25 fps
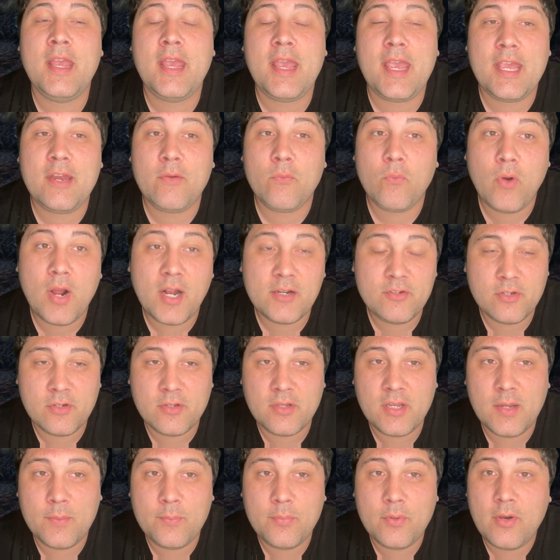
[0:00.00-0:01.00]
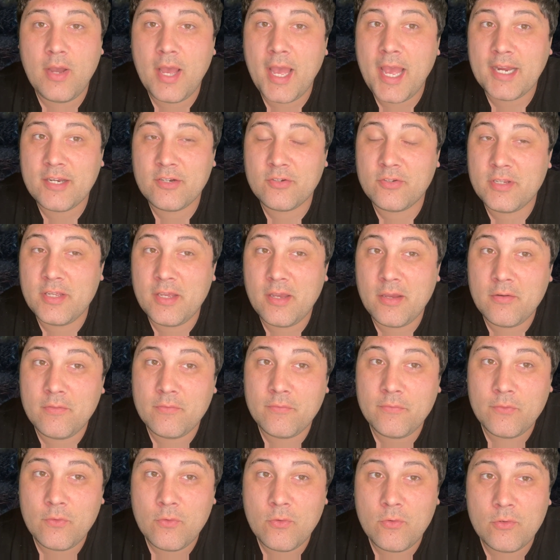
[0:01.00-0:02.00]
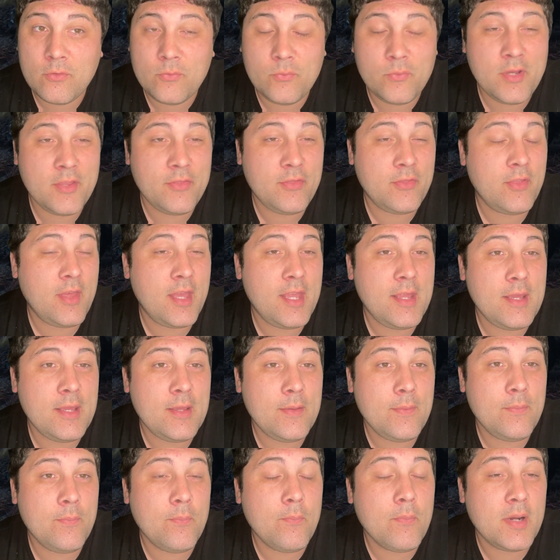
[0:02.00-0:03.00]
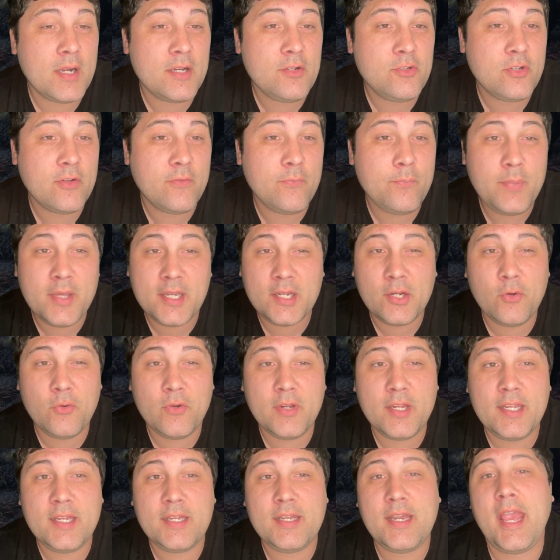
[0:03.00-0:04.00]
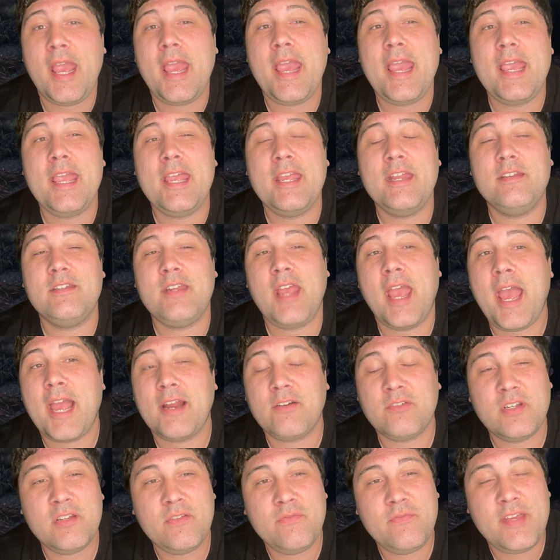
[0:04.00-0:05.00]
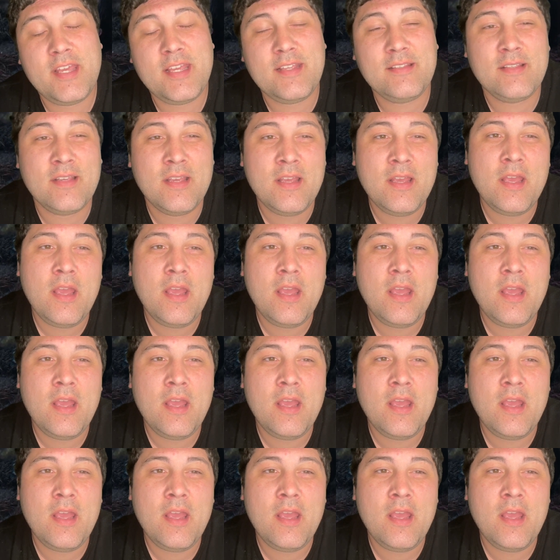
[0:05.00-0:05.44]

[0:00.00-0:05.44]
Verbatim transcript: and watch a couple actually unfold with a bunch of bickering and actually face